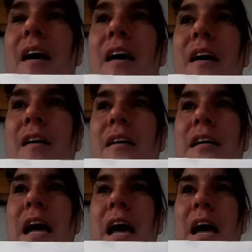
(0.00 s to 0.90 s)

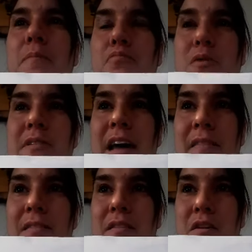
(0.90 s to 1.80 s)
uh, I put
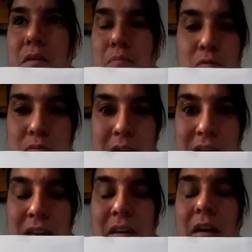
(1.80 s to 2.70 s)
that uh, public.
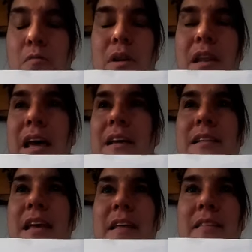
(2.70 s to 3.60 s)
I uh, will like
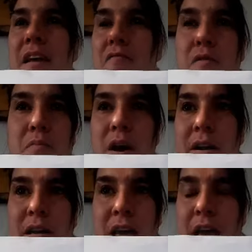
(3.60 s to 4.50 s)
then
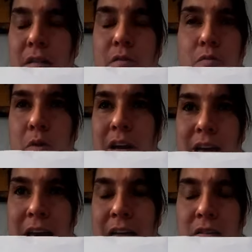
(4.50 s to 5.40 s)
everybody
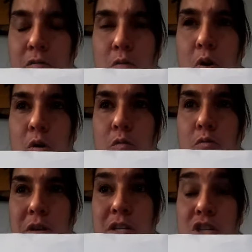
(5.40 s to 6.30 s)
everywhere in the world
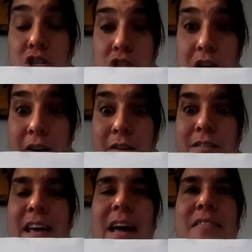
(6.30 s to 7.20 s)
will
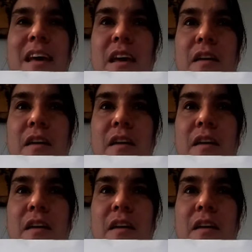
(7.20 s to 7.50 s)
share that.